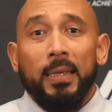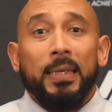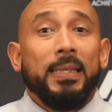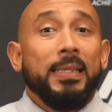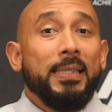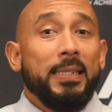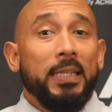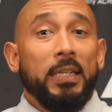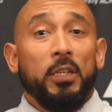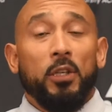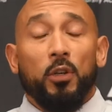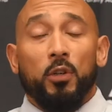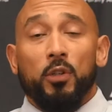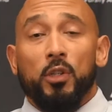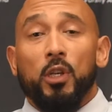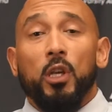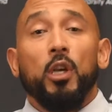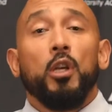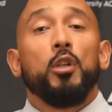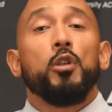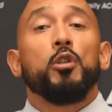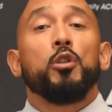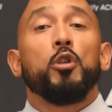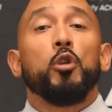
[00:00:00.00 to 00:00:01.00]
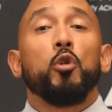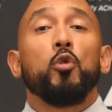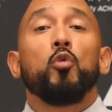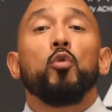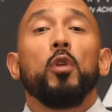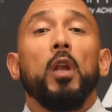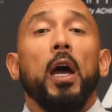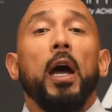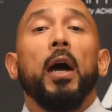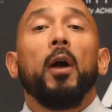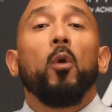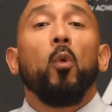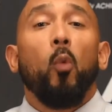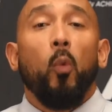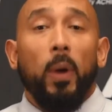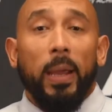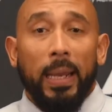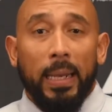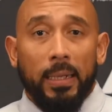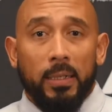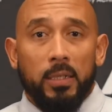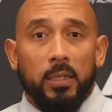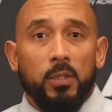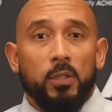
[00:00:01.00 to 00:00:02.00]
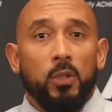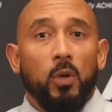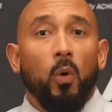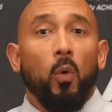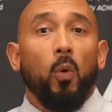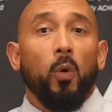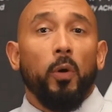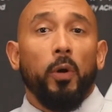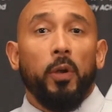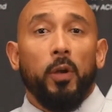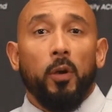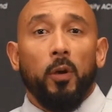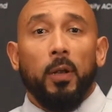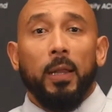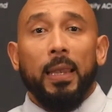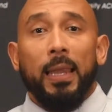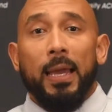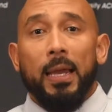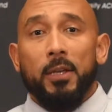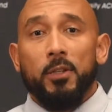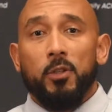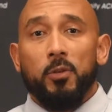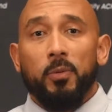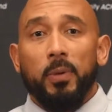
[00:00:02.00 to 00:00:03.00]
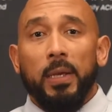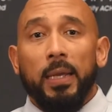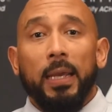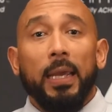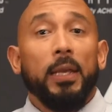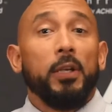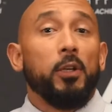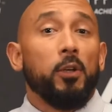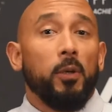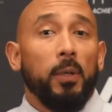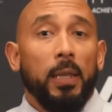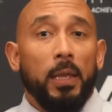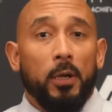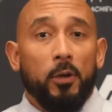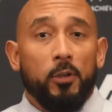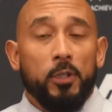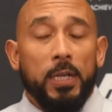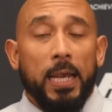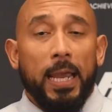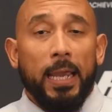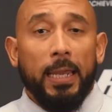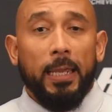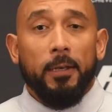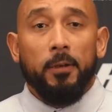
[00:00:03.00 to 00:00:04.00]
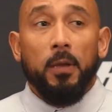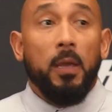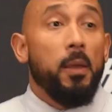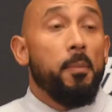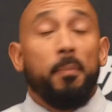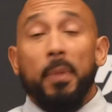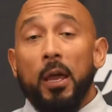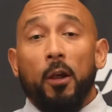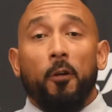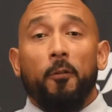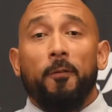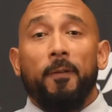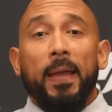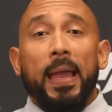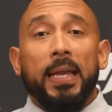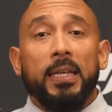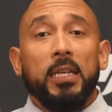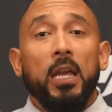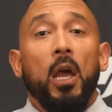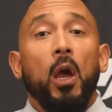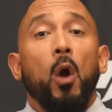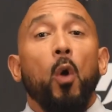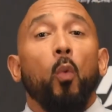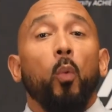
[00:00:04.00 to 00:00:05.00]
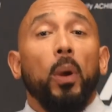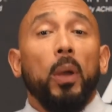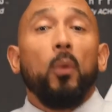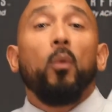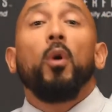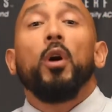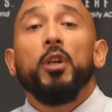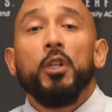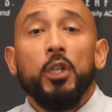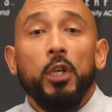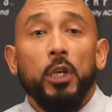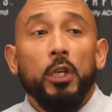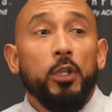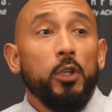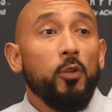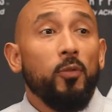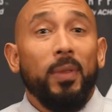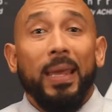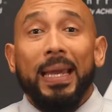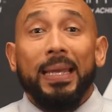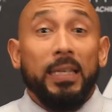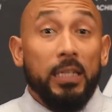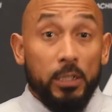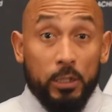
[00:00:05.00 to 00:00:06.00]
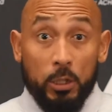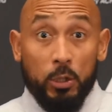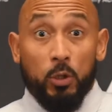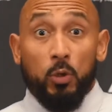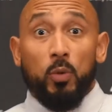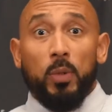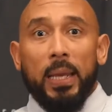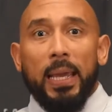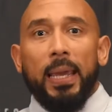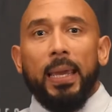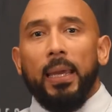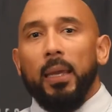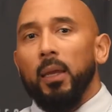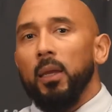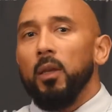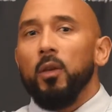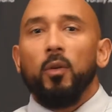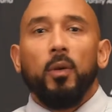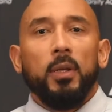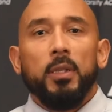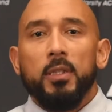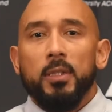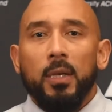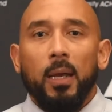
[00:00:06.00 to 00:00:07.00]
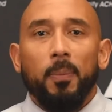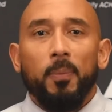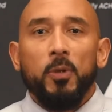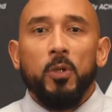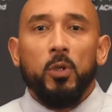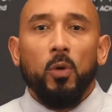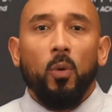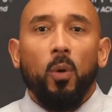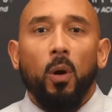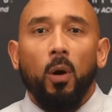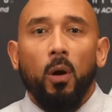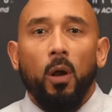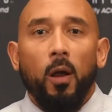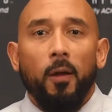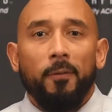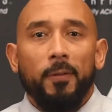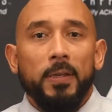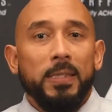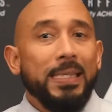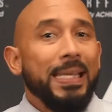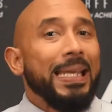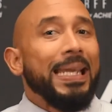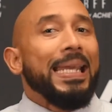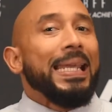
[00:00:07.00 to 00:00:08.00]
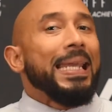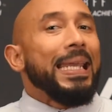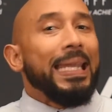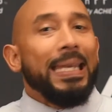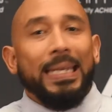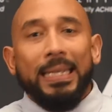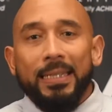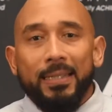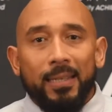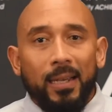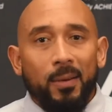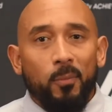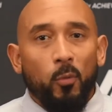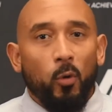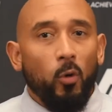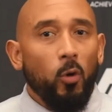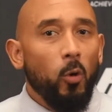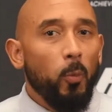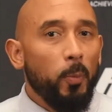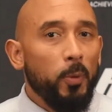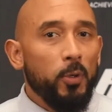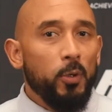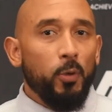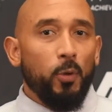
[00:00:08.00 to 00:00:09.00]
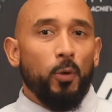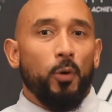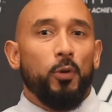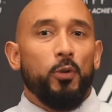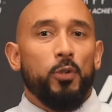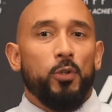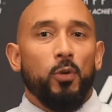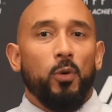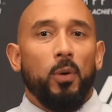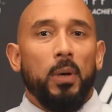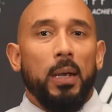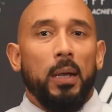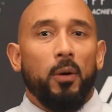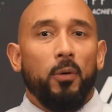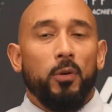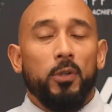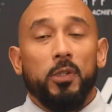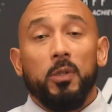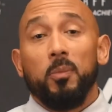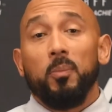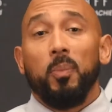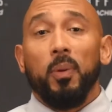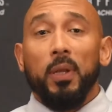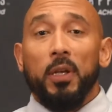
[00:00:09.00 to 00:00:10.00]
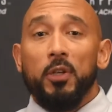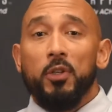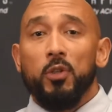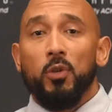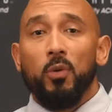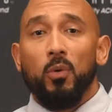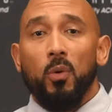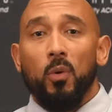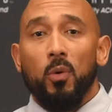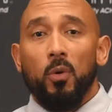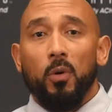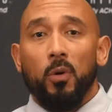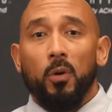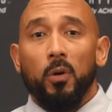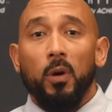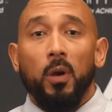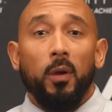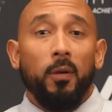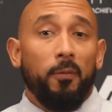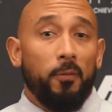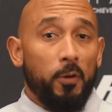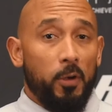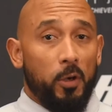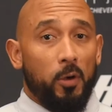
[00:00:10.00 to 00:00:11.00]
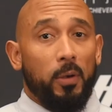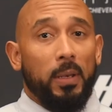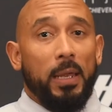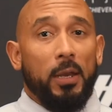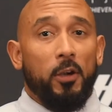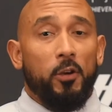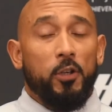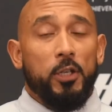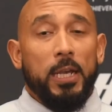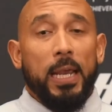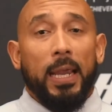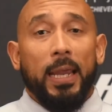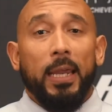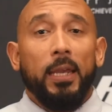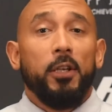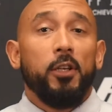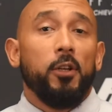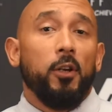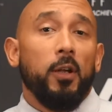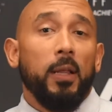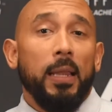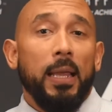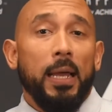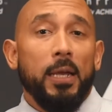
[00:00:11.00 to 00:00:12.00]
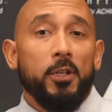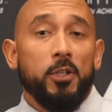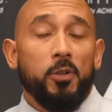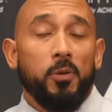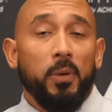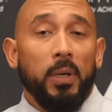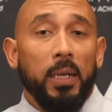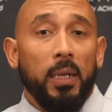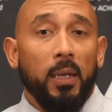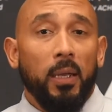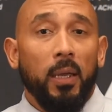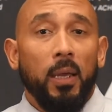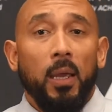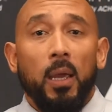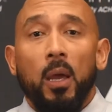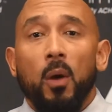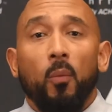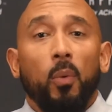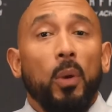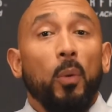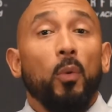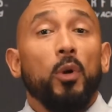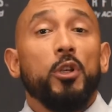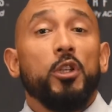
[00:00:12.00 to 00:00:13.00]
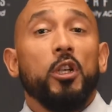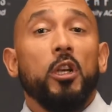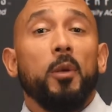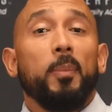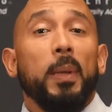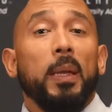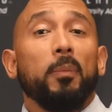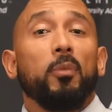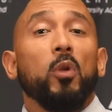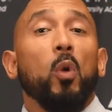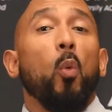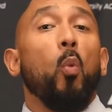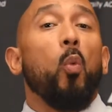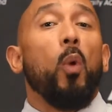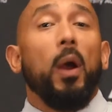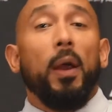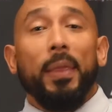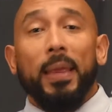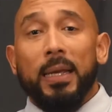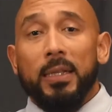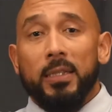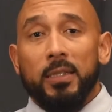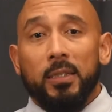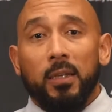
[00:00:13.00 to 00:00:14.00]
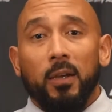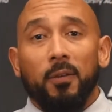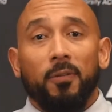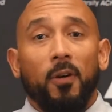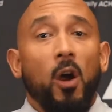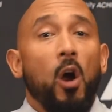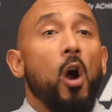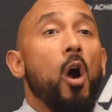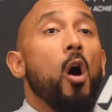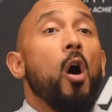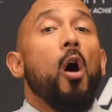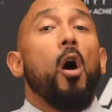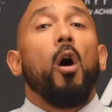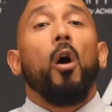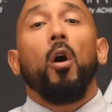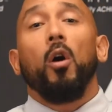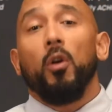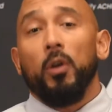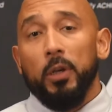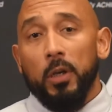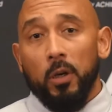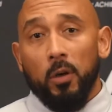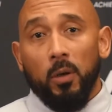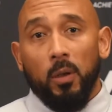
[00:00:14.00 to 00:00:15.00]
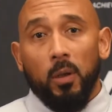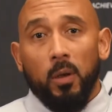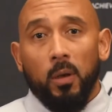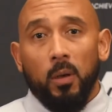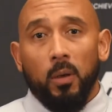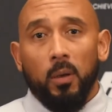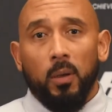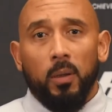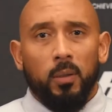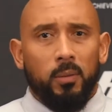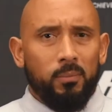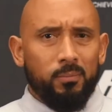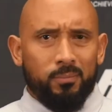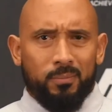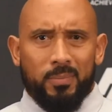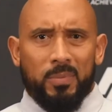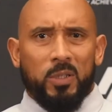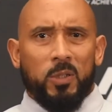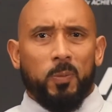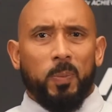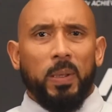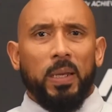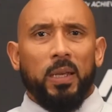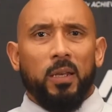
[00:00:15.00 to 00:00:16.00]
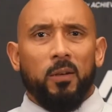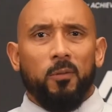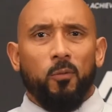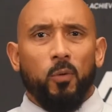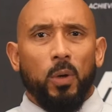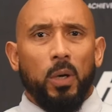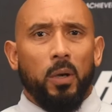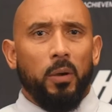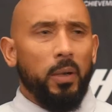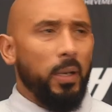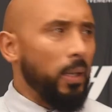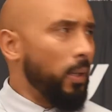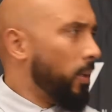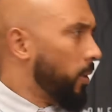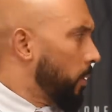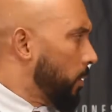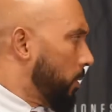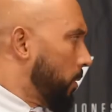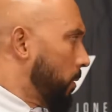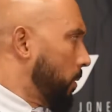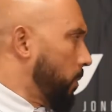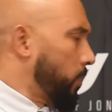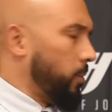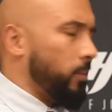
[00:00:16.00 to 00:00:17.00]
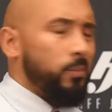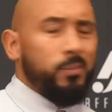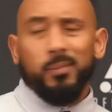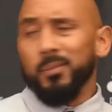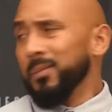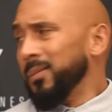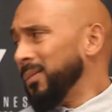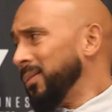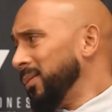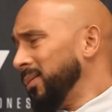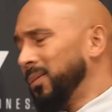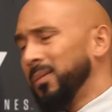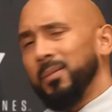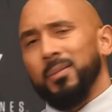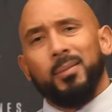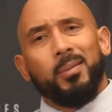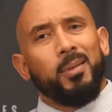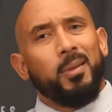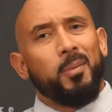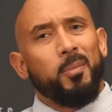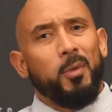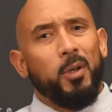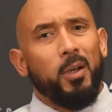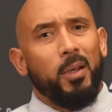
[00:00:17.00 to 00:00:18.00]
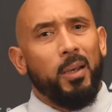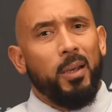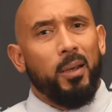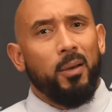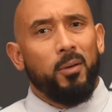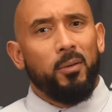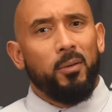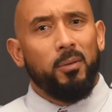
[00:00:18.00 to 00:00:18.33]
Seniors, do not wait to order your class ring and your letter jacket. Matter of fact, we want you to do that today. You can stop into our office anytime we're open during our store hours and place your order for your letter jacket and your class ring. We want you to be able to wear that stuff all year long. And speaking of wearing, come on now.